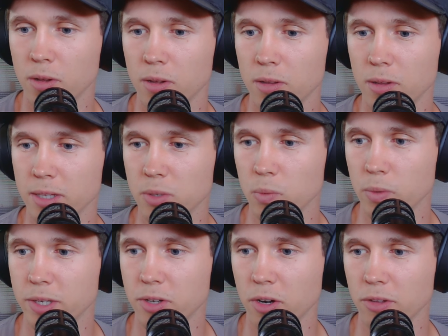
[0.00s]
let's
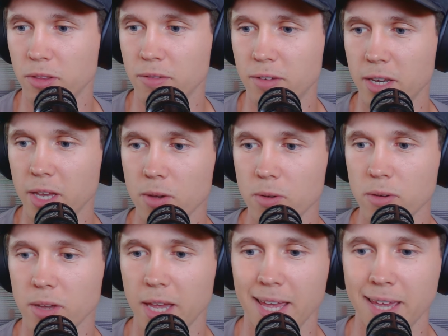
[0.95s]
restart the video
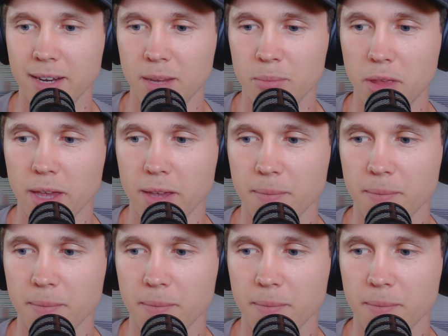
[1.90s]
and hit play.